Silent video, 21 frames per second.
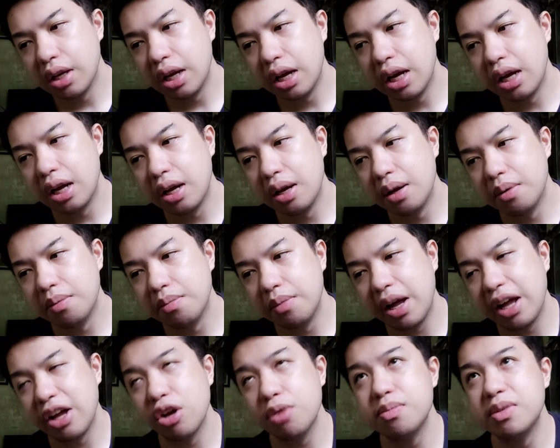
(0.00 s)

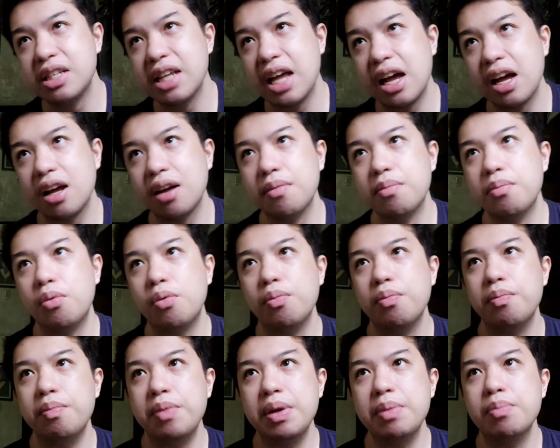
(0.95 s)
um, I hope Zack will
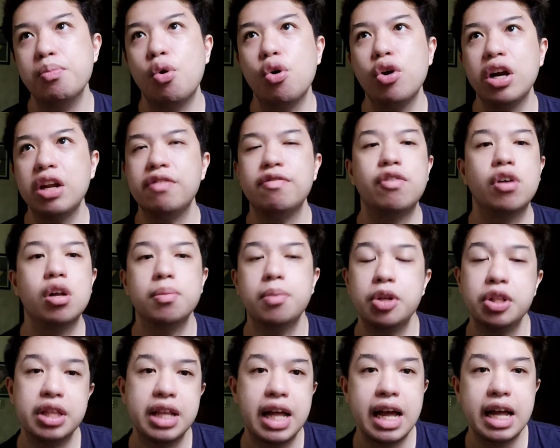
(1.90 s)
be more involved
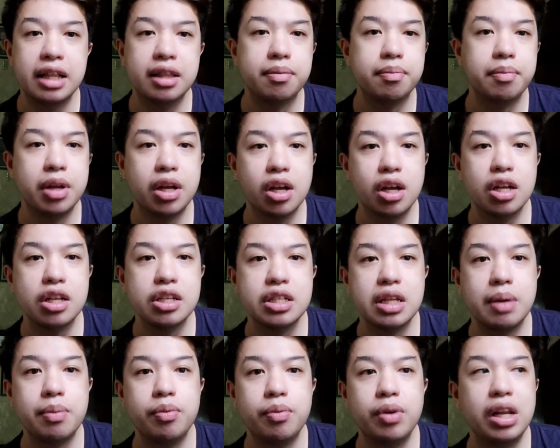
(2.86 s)
on that,
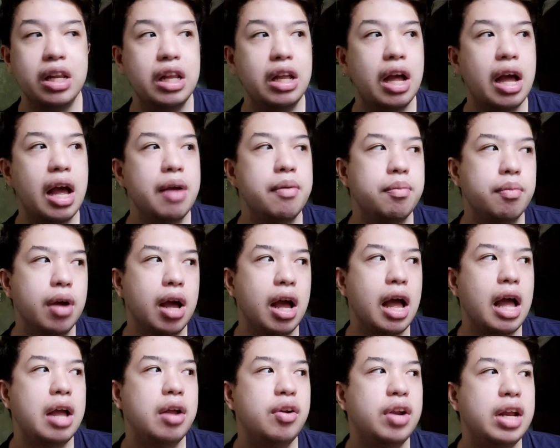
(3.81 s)
because I'm really, I'm,
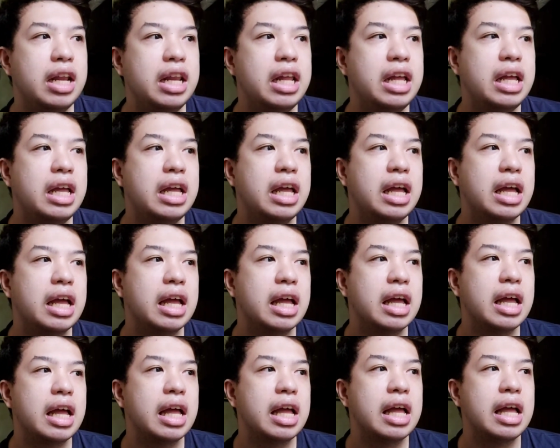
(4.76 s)
I really,
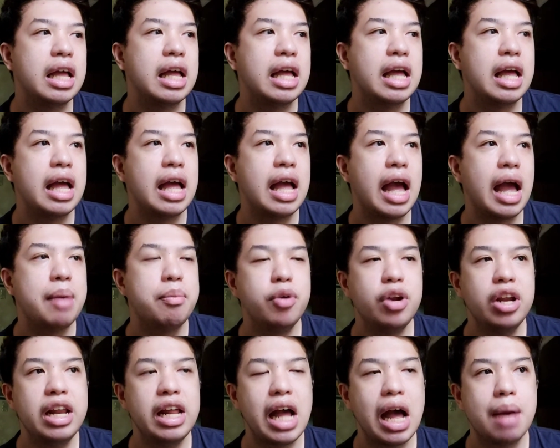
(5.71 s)
I'm
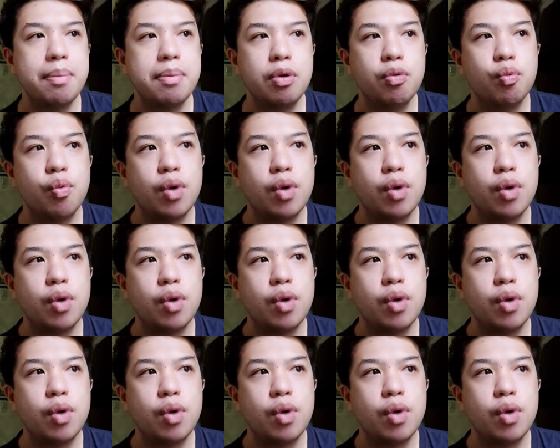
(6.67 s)
really happy